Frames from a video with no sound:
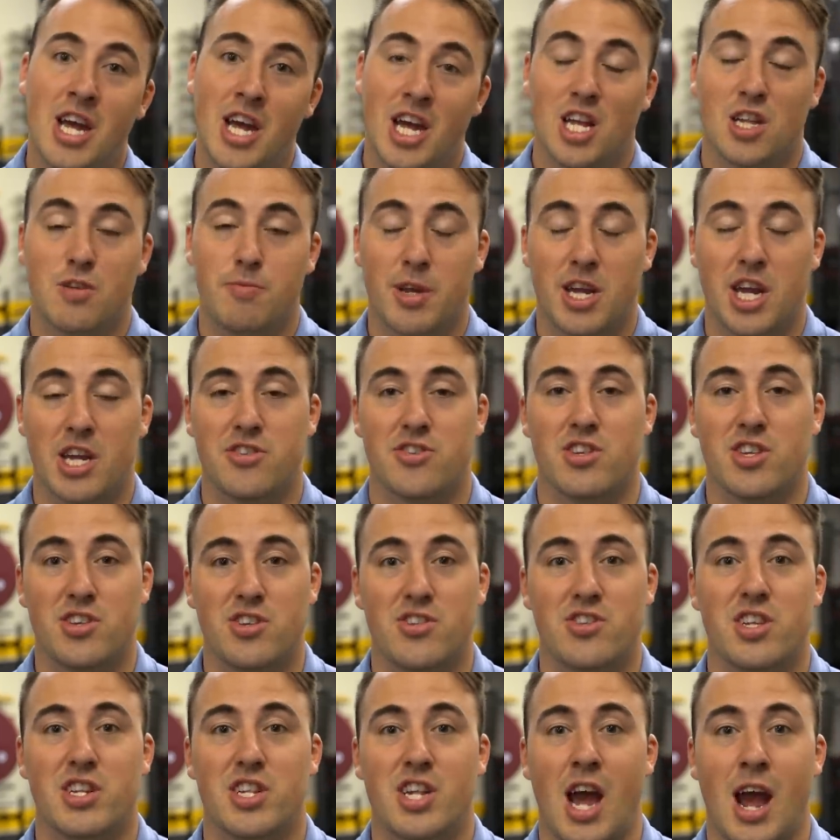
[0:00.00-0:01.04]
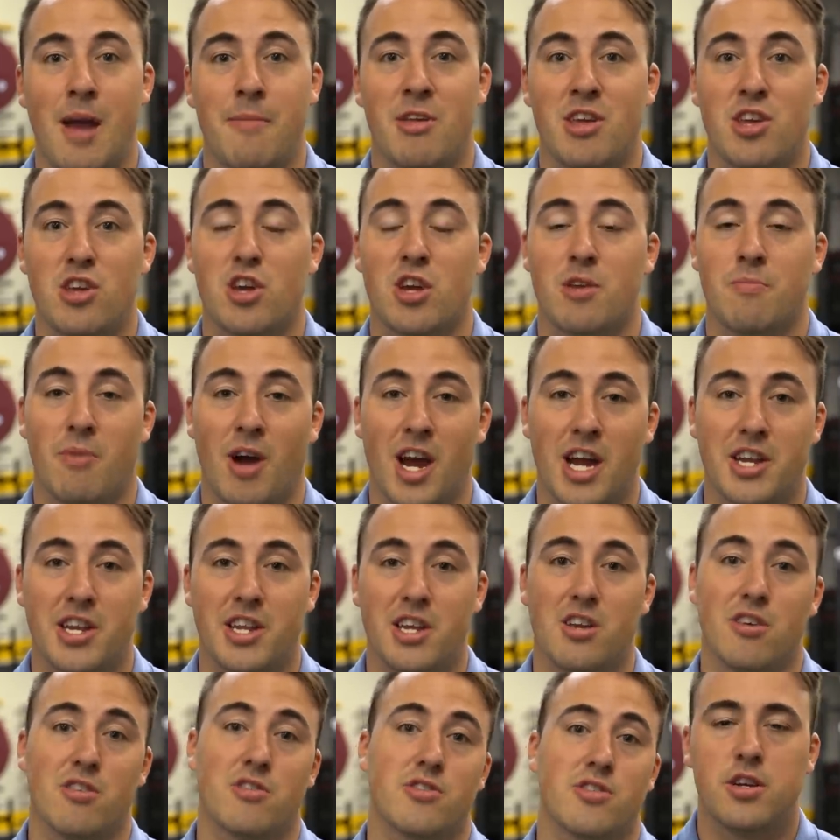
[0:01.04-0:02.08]
It's because this is the time that you can buy
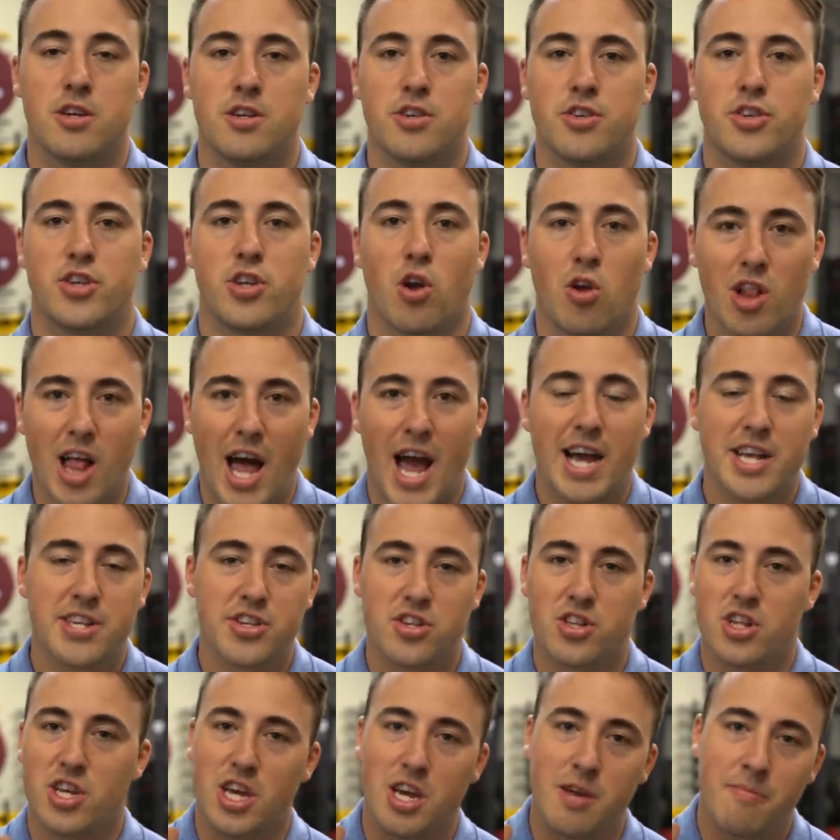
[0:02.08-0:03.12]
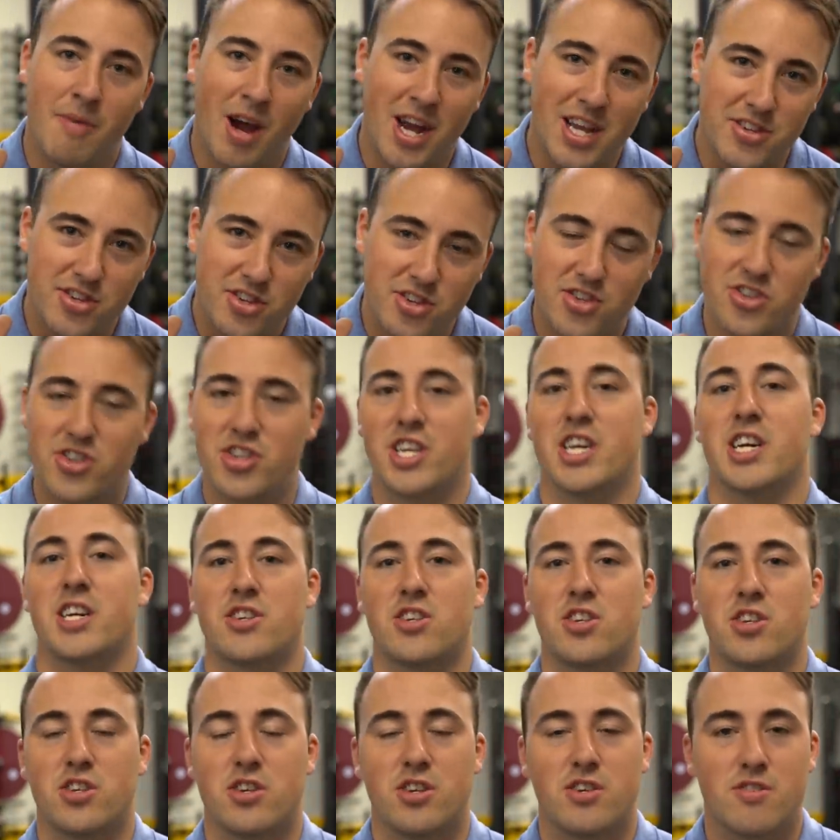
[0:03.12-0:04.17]
deals. So lastly, my
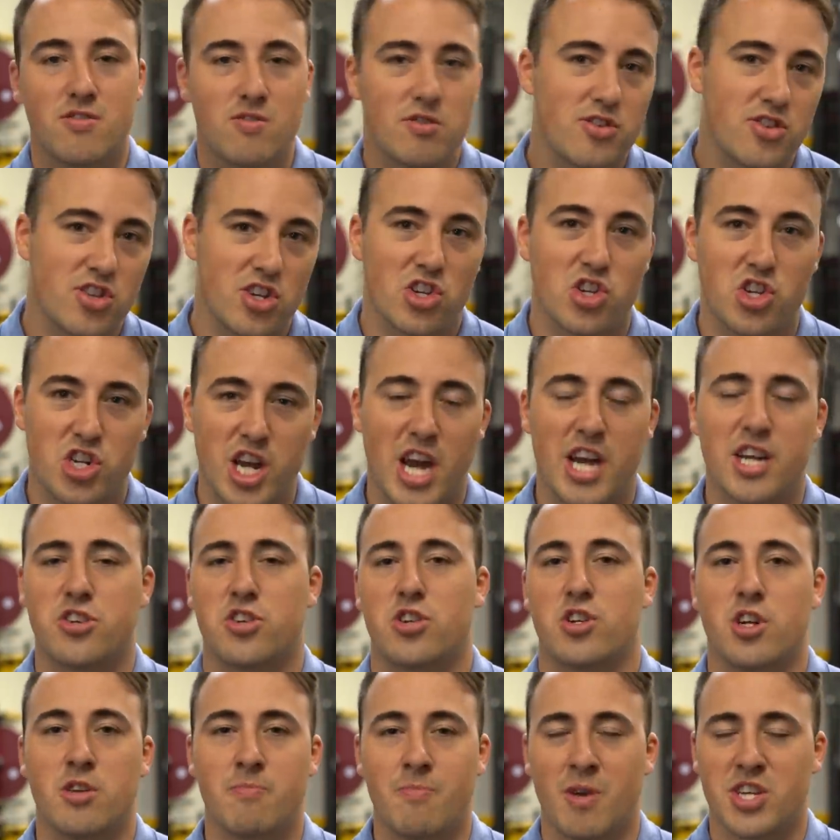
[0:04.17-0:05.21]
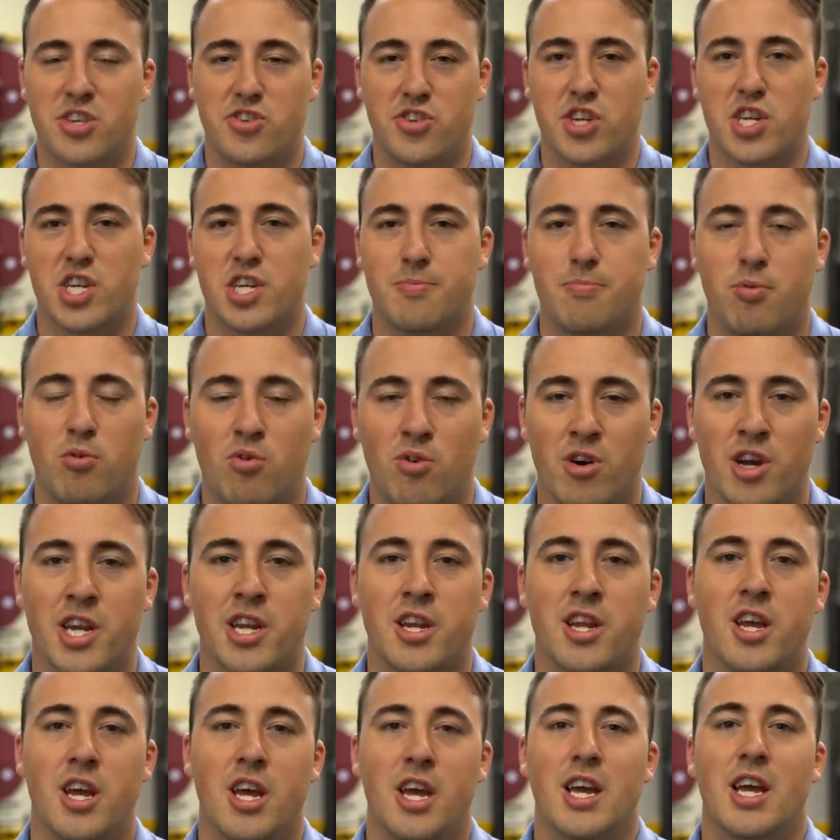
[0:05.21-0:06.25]
sixth suggestion, my sixth
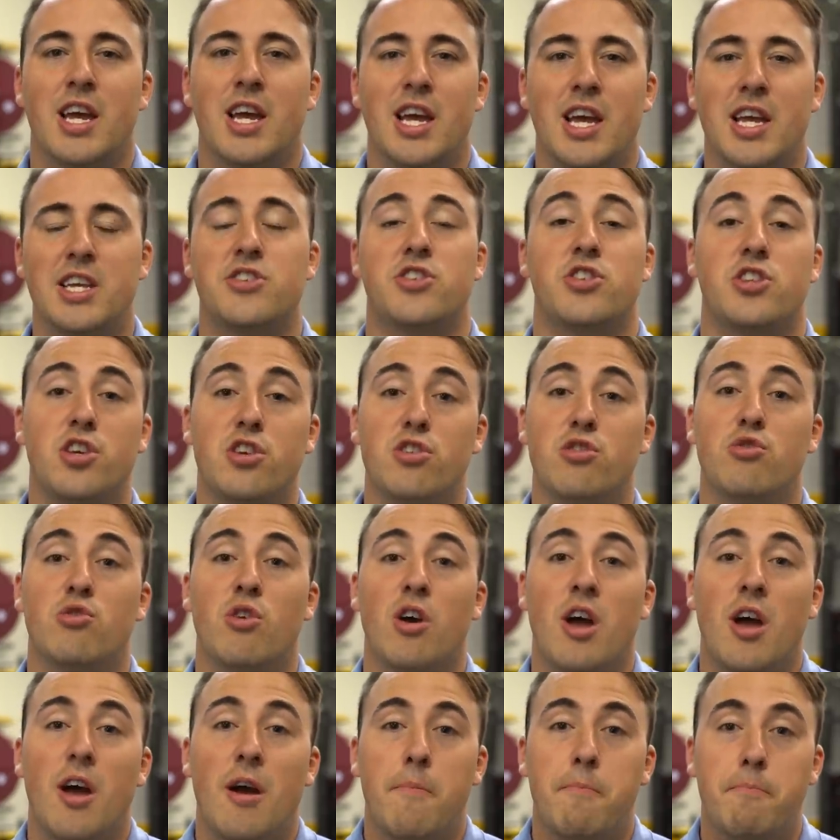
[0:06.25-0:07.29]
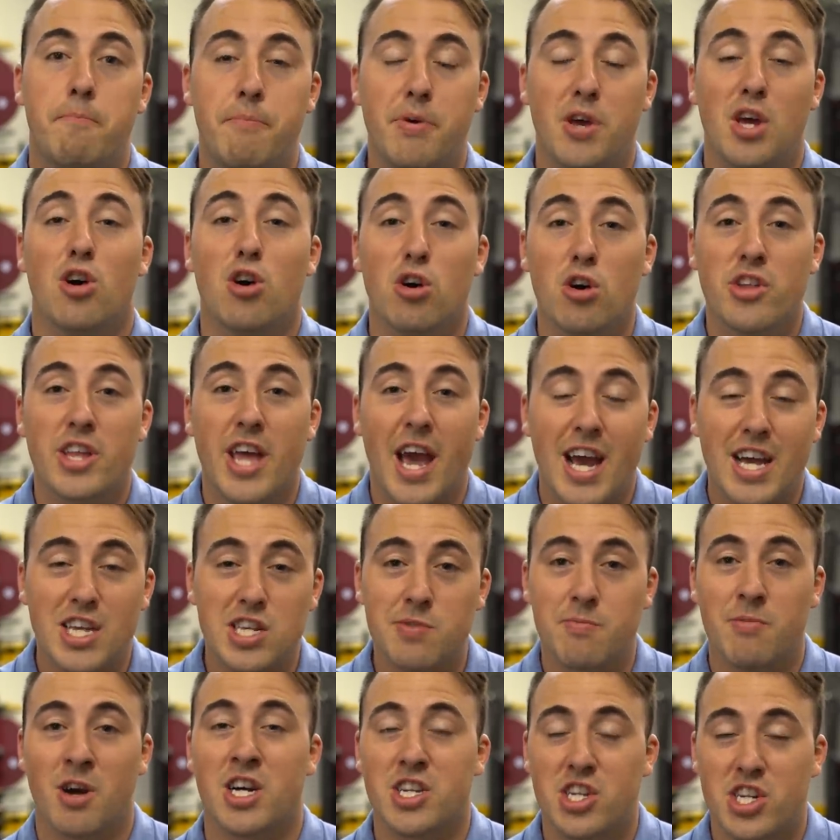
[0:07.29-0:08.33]
point is to build
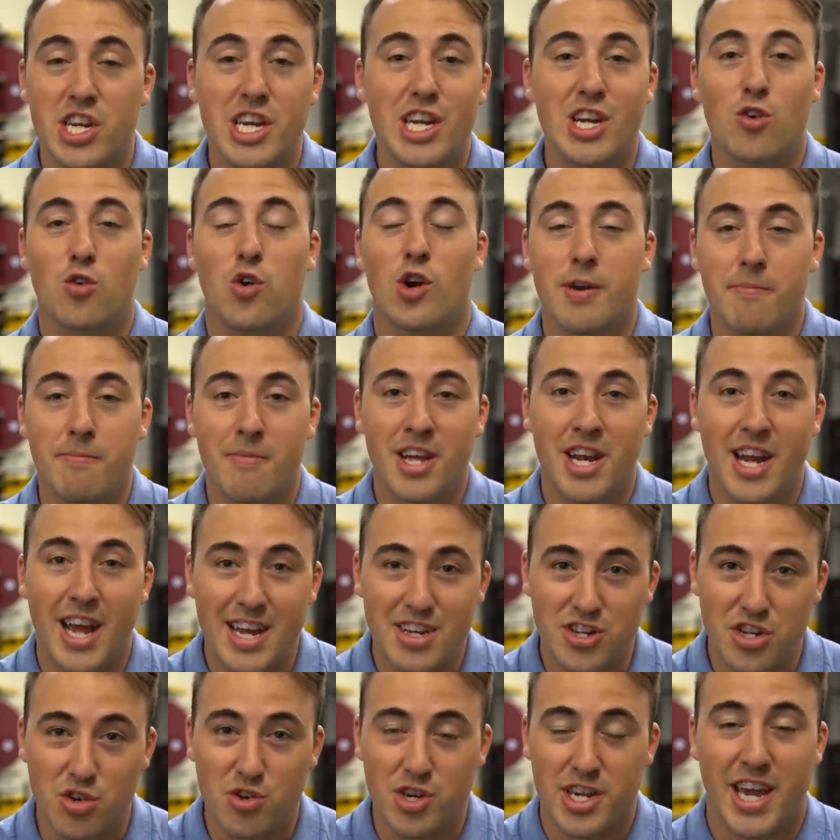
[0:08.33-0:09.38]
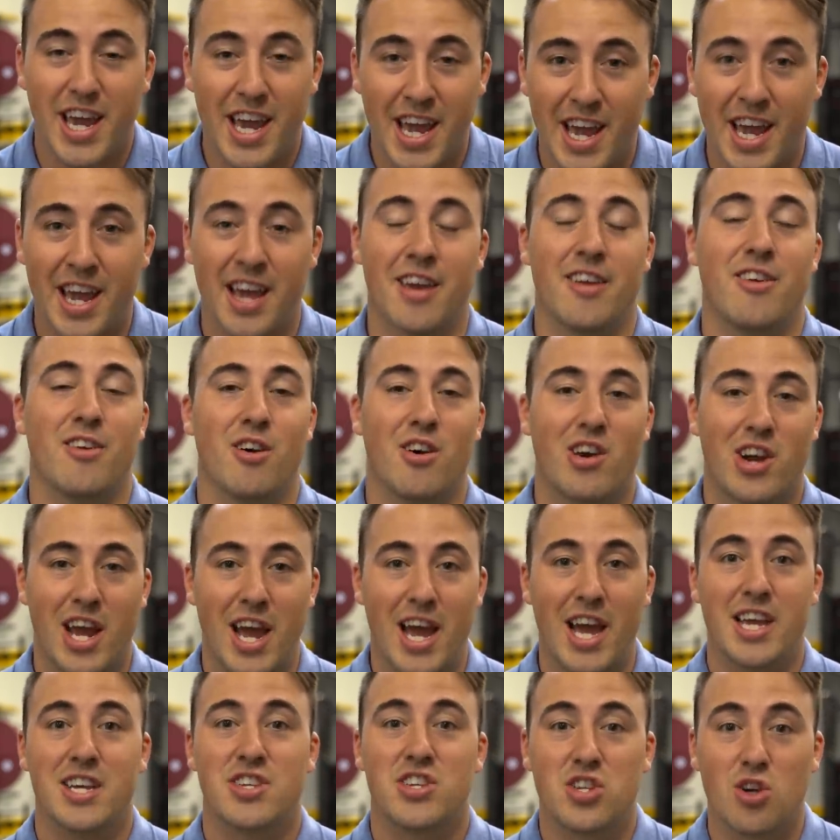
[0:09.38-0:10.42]
as much equipment as you can, okay?